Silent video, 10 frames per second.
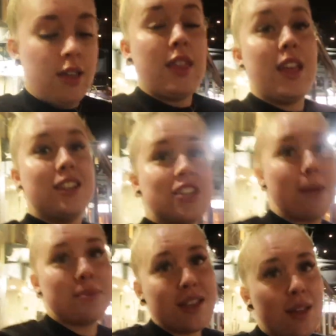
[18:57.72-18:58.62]
the
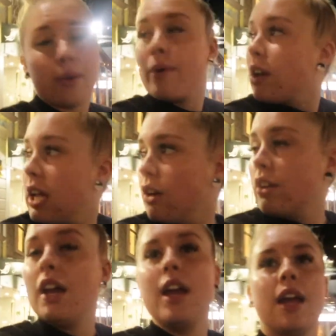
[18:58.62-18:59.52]
chapter that we're working
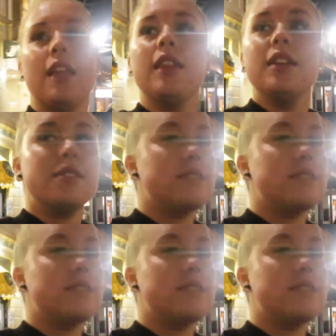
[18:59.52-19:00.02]
on, and then